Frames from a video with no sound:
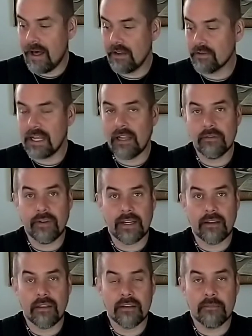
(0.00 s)
fun to
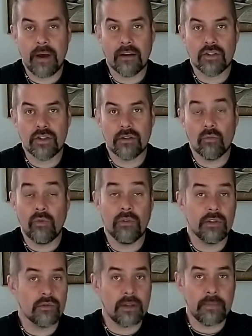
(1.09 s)
cultivating this much. We will
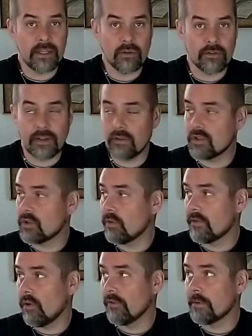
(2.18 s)
do some indoors videos too,
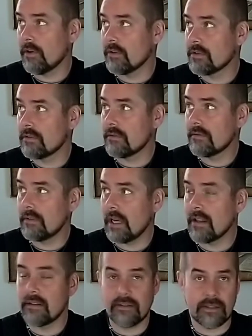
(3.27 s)
of course, because
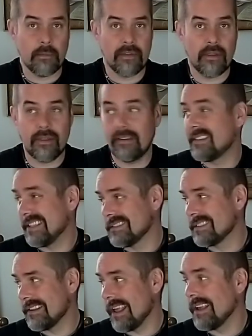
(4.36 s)
yeah, there's some still
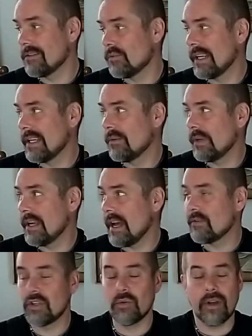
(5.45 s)
things we
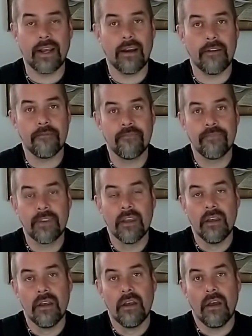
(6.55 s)
have to do here.
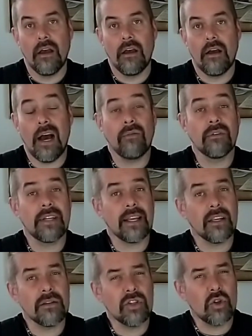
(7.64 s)
I will
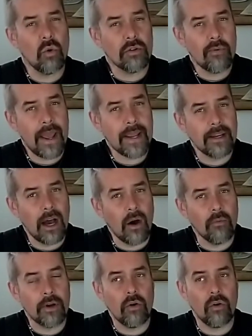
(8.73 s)
take a short break
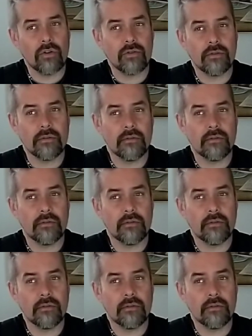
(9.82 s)
now because